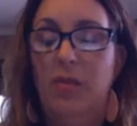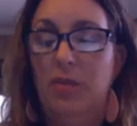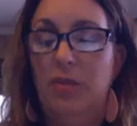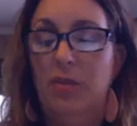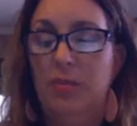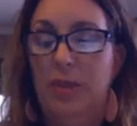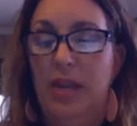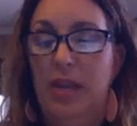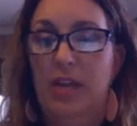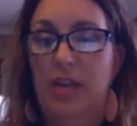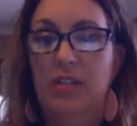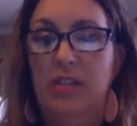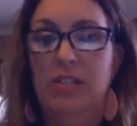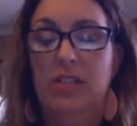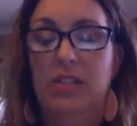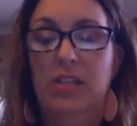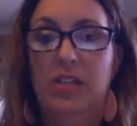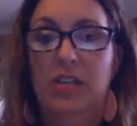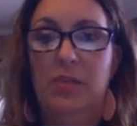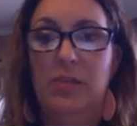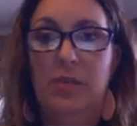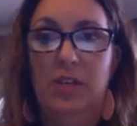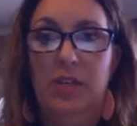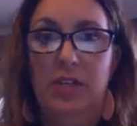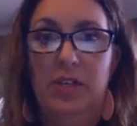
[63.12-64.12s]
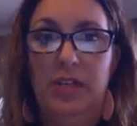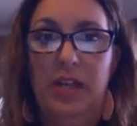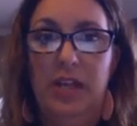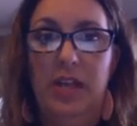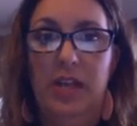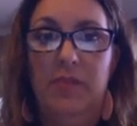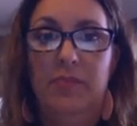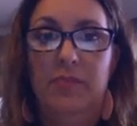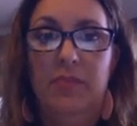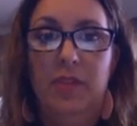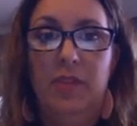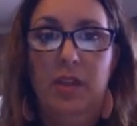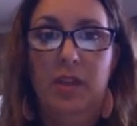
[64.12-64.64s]
with parents in the
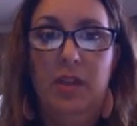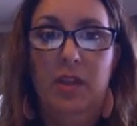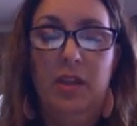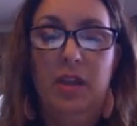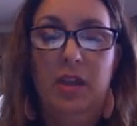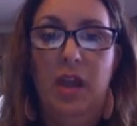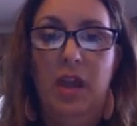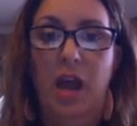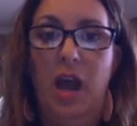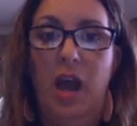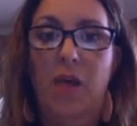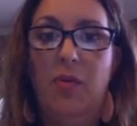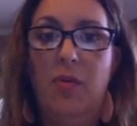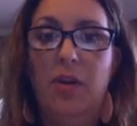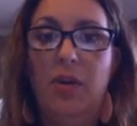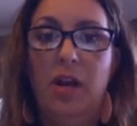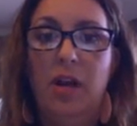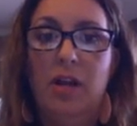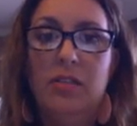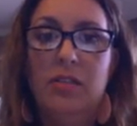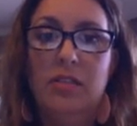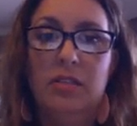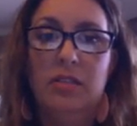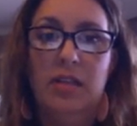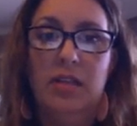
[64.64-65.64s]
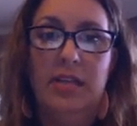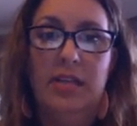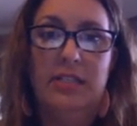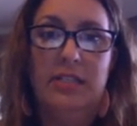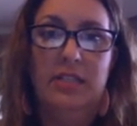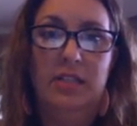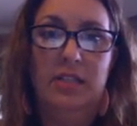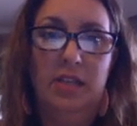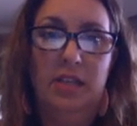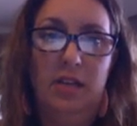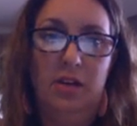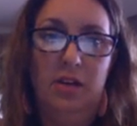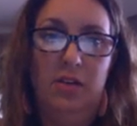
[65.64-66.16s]
community. I would also like
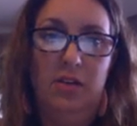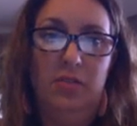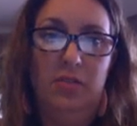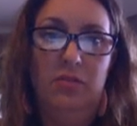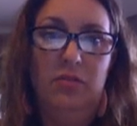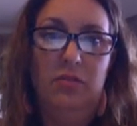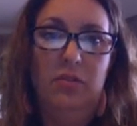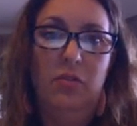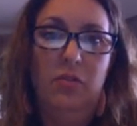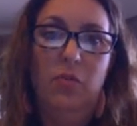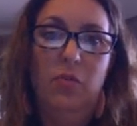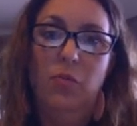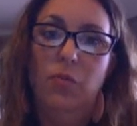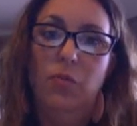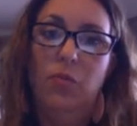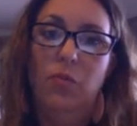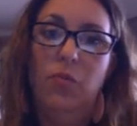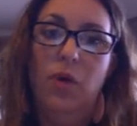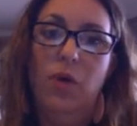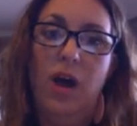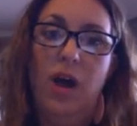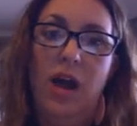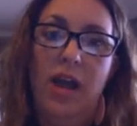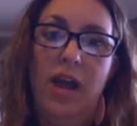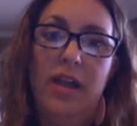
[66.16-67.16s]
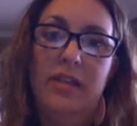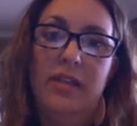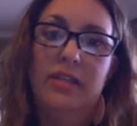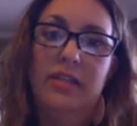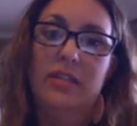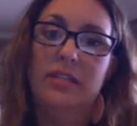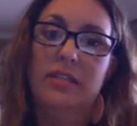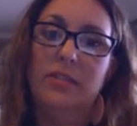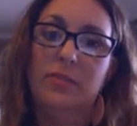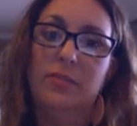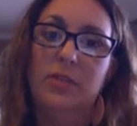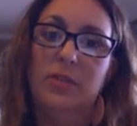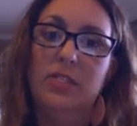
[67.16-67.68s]
to know, why
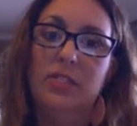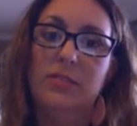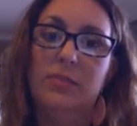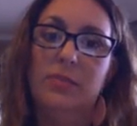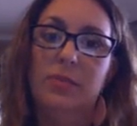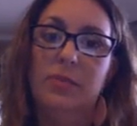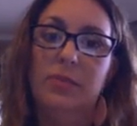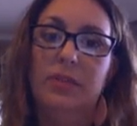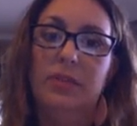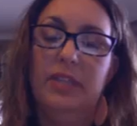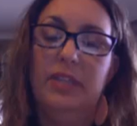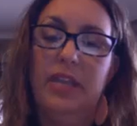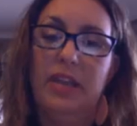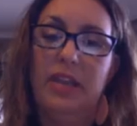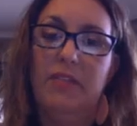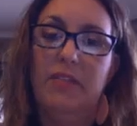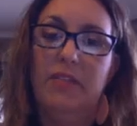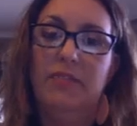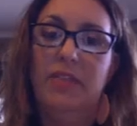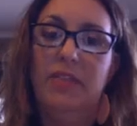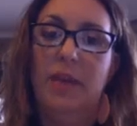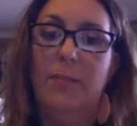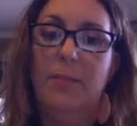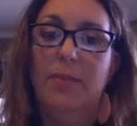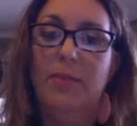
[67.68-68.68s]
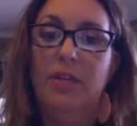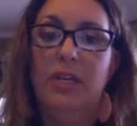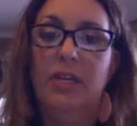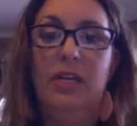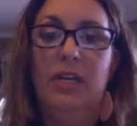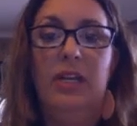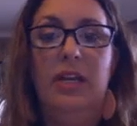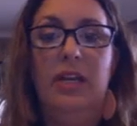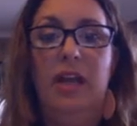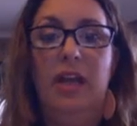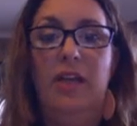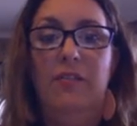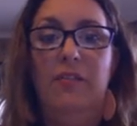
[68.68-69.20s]
does the principal believe that putting
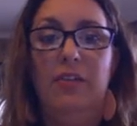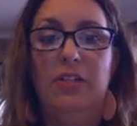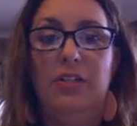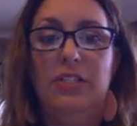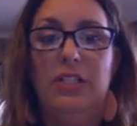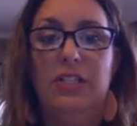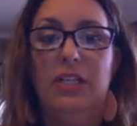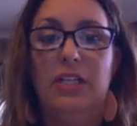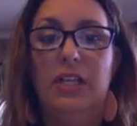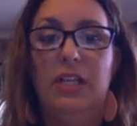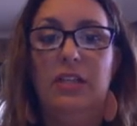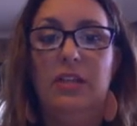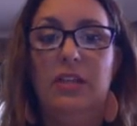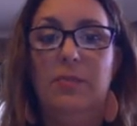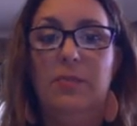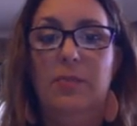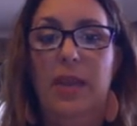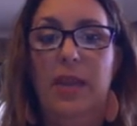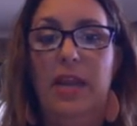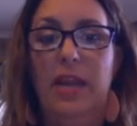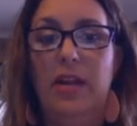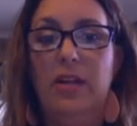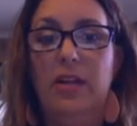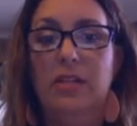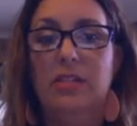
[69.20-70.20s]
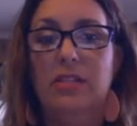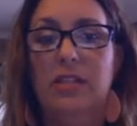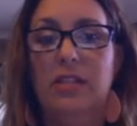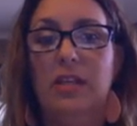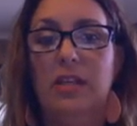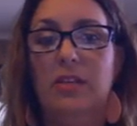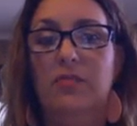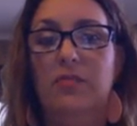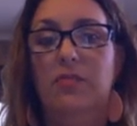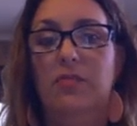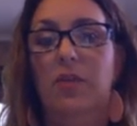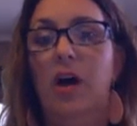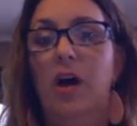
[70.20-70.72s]
in effort to get the parents
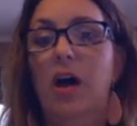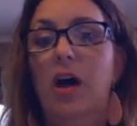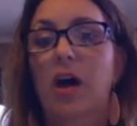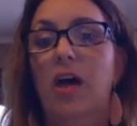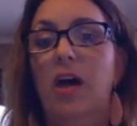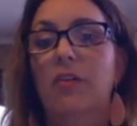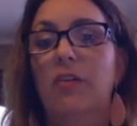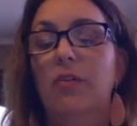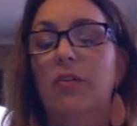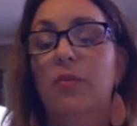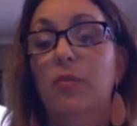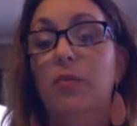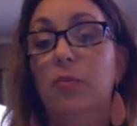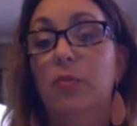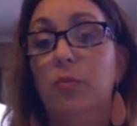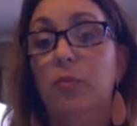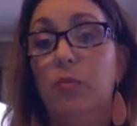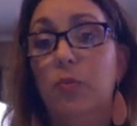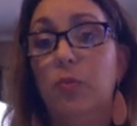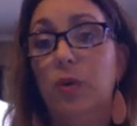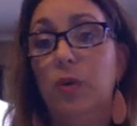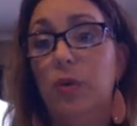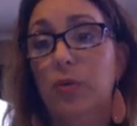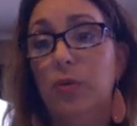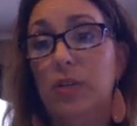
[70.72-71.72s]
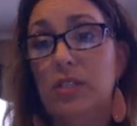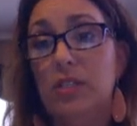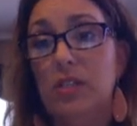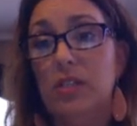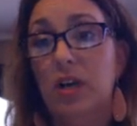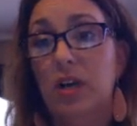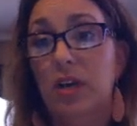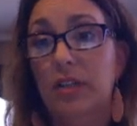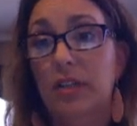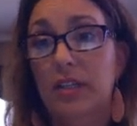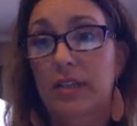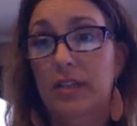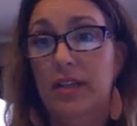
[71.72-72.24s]
involved will
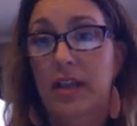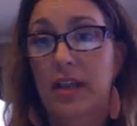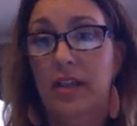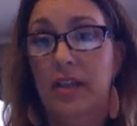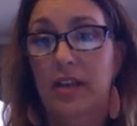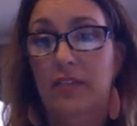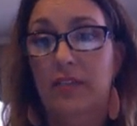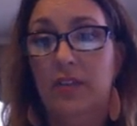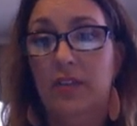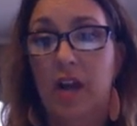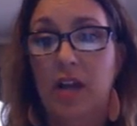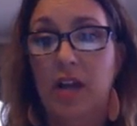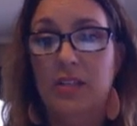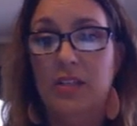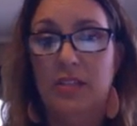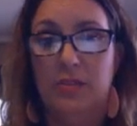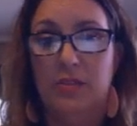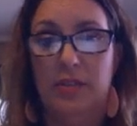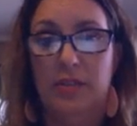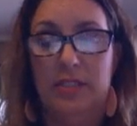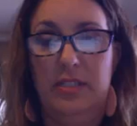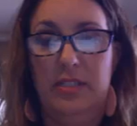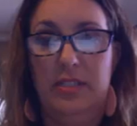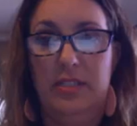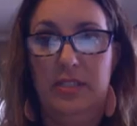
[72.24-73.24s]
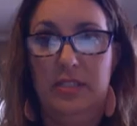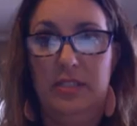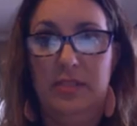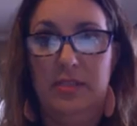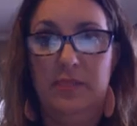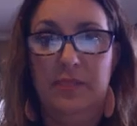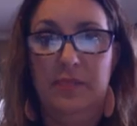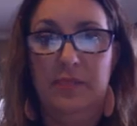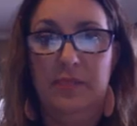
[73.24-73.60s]
result in negative consequences?